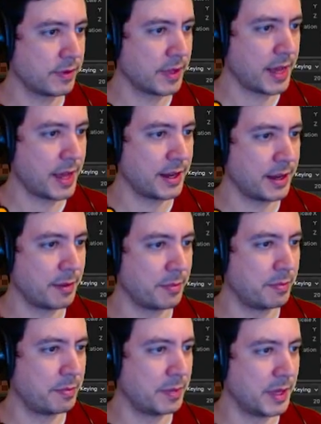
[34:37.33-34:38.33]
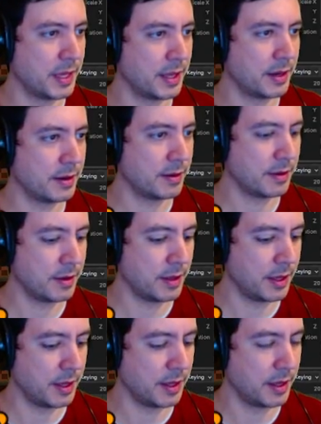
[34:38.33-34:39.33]
Flatten it a bit
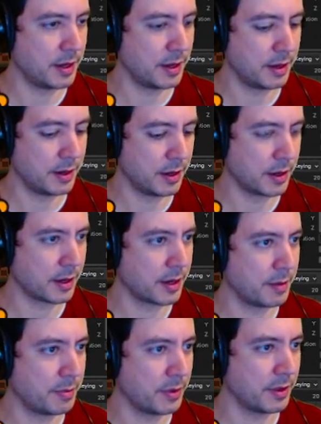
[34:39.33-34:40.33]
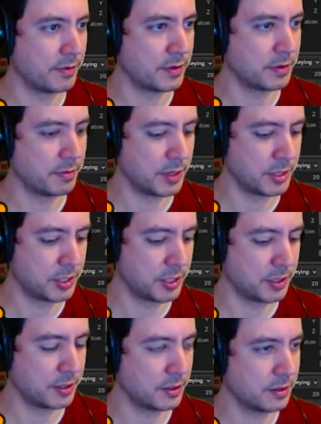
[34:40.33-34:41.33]
in a couple of
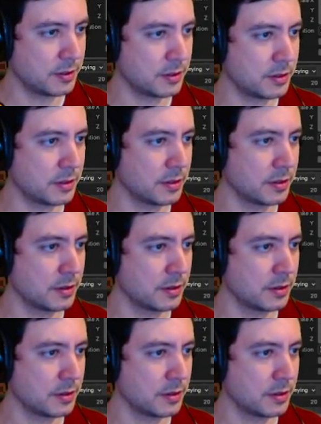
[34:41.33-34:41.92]
dimensions.